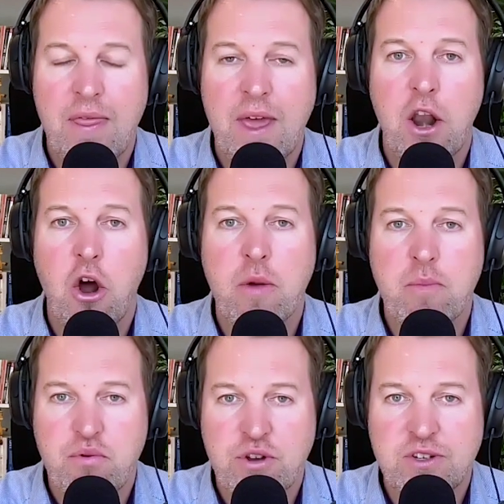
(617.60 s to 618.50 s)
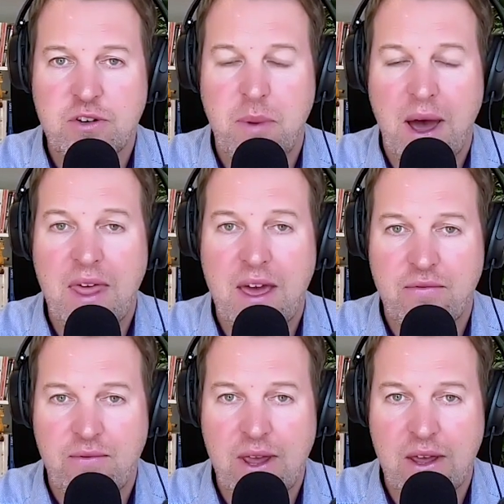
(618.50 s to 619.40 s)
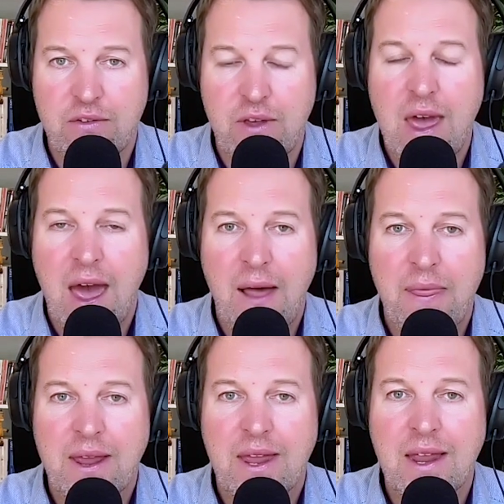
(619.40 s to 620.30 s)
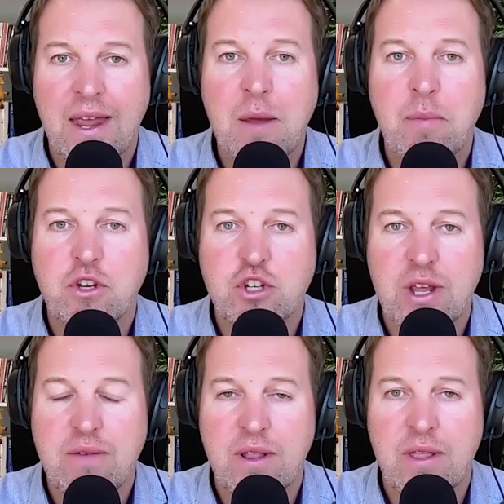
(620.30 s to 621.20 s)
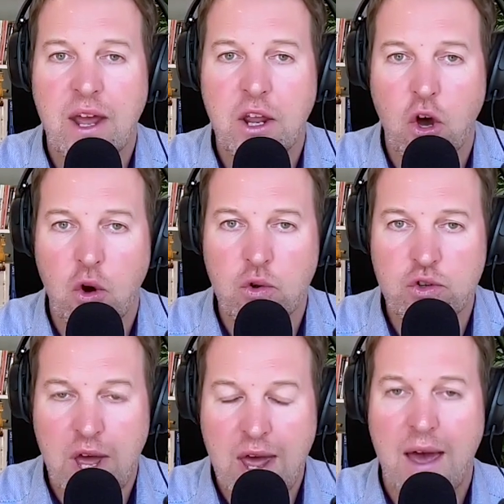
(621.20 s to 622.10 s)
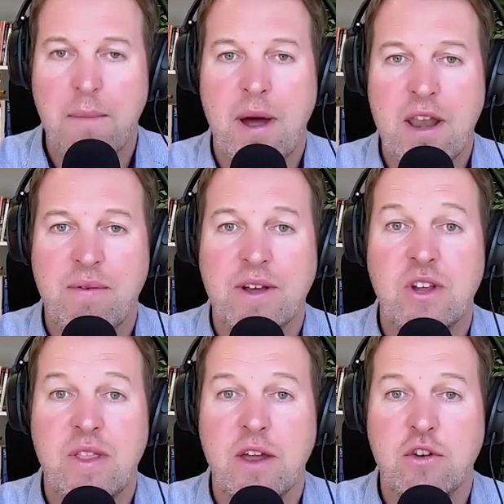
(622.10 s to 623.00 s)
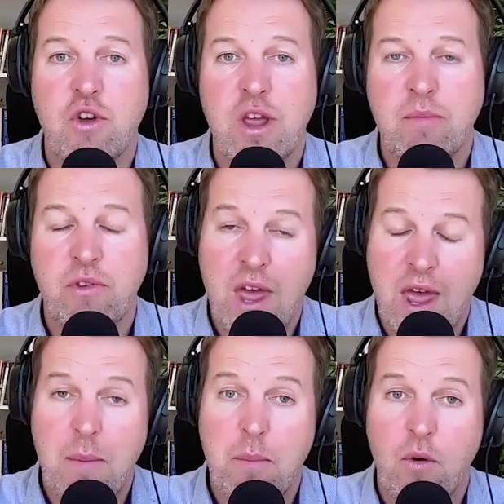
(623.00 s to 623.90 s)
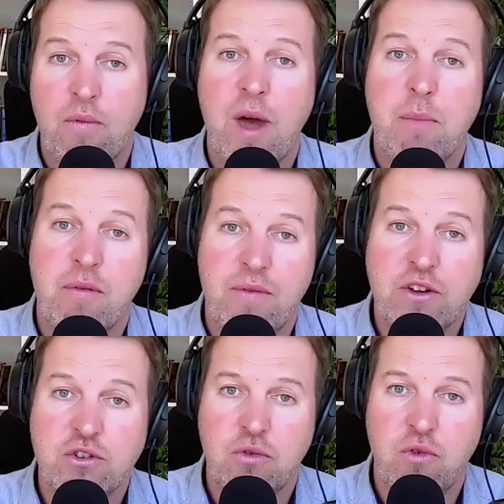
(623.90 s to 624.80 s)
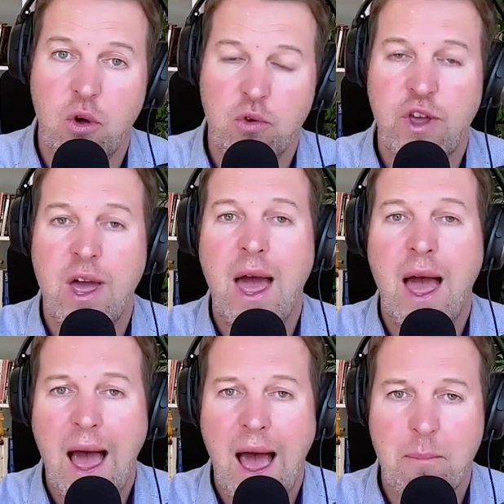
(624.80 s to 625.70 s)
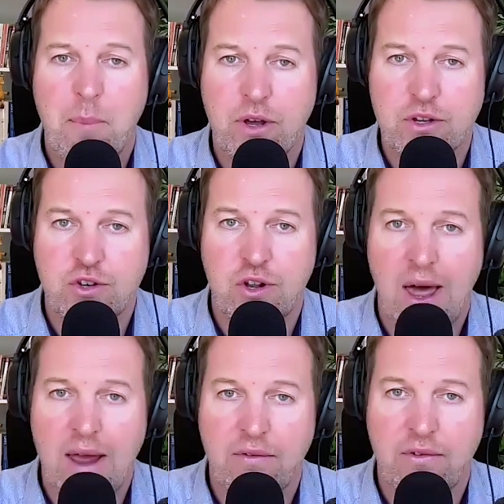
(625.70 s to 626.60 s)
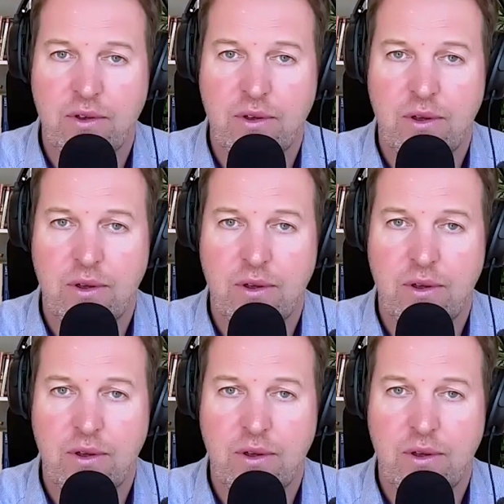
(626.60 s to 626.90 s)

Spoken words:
they are not imprisoned by their fears, and they can keep achieving their goals and manifesting their dreams in both their professional roles and personal lives.